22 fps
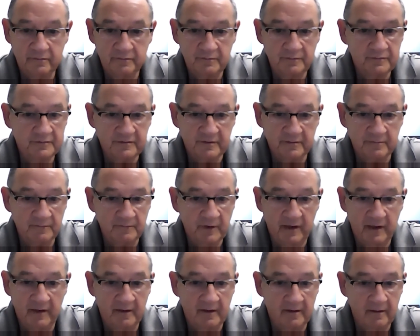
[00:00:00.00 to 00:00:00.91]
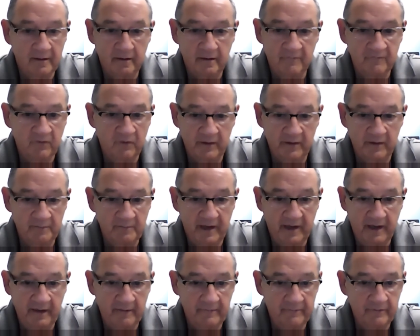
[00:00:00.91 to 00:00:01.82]
some kind of avoidant
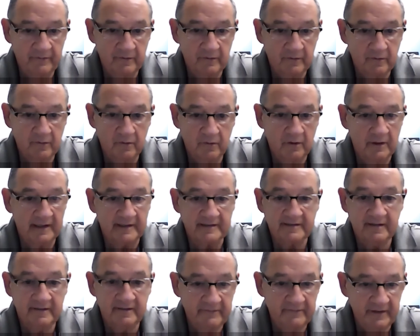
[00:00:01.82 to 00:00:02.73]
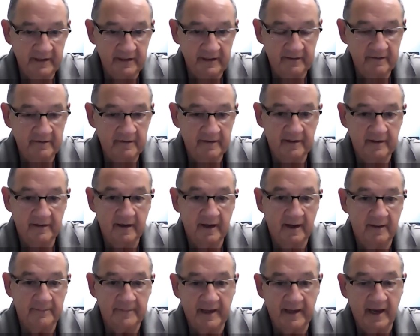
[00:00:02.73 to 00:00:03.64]
behavior or activity that
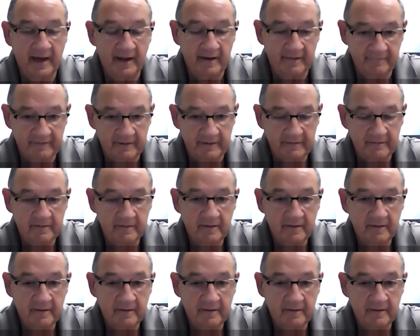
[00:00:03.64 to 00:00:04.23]
got me out of it.